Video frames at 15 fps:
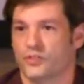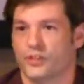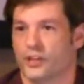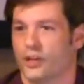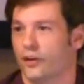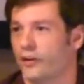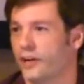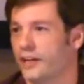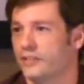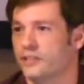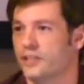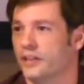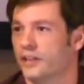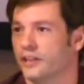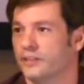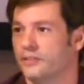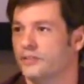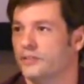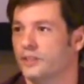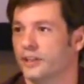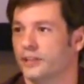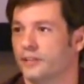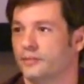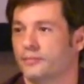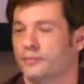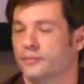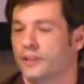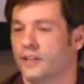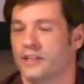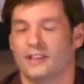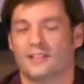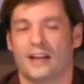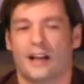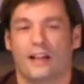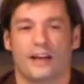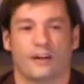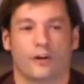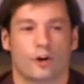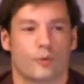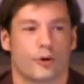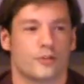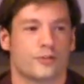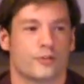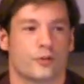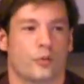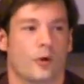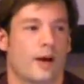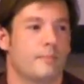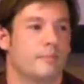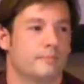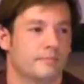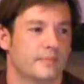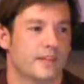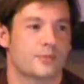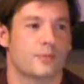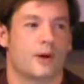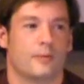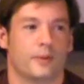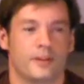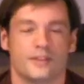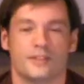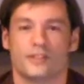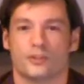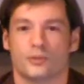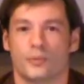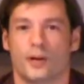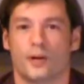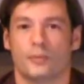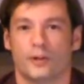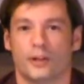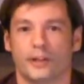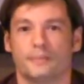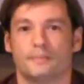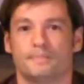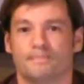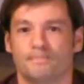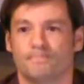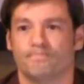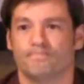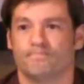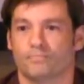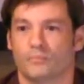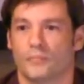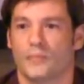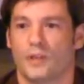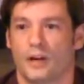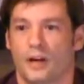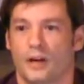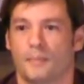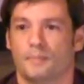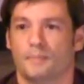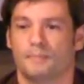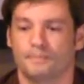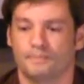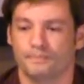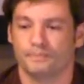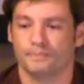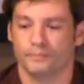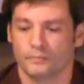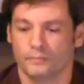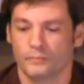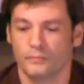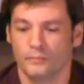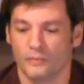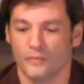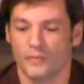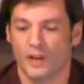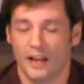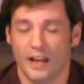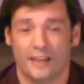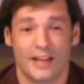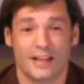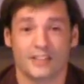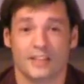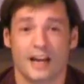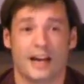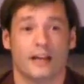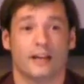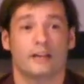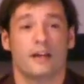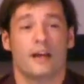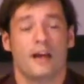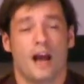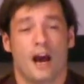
security to, to it's kind of like Kerberos for the web. That's probably the easiest way to put it. Um, and that's kind of,